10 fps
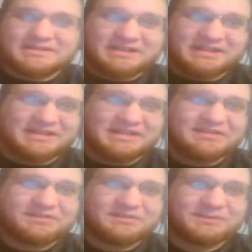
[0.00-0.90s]
It
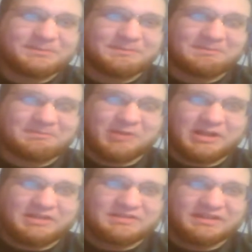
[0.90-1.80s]
is for,
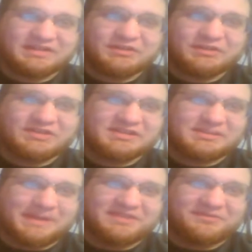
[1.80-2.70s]
well, it's using the
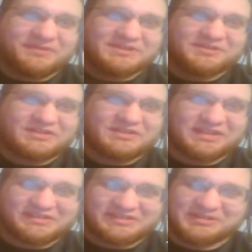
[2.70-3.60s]
Pathfinder
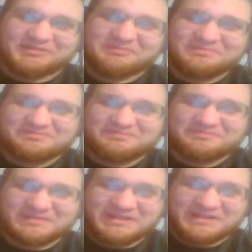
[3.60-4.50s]
system,
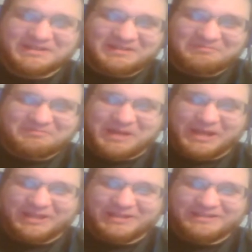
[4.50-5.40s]

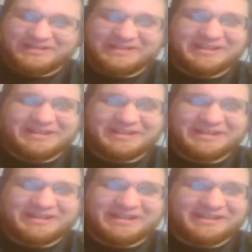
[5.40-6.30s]
but
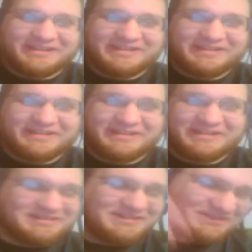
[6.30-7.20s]

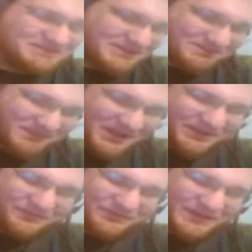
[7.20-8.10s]
it's
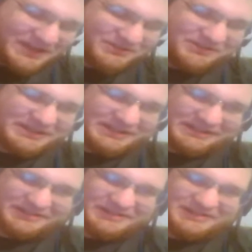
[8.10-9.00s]
modified
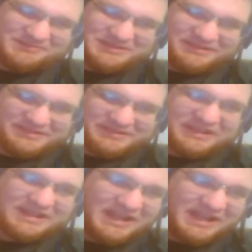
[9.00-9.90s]
greatly because
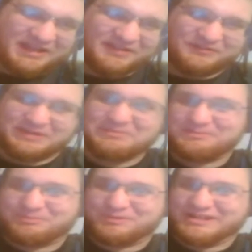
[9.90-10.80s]
they have
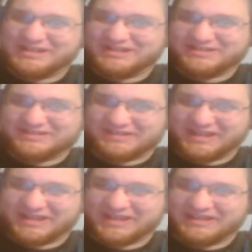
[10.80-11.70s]
limit breaks
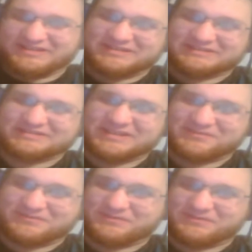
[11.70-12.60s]
and
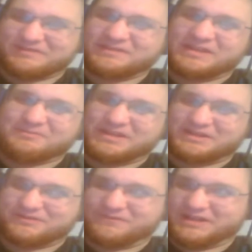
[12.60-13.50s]
they've
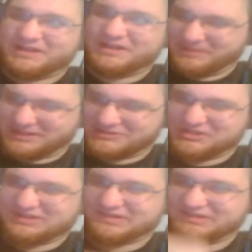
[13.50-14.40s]
modified the
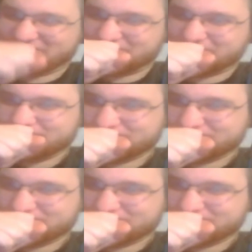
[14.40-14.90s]
magic system.